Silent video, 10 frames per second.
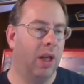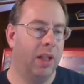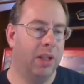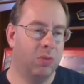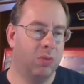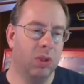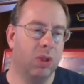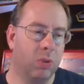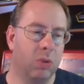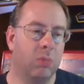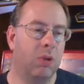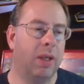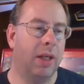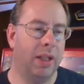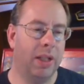And it's really cool
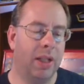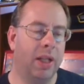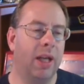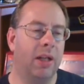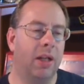book, and I think, again,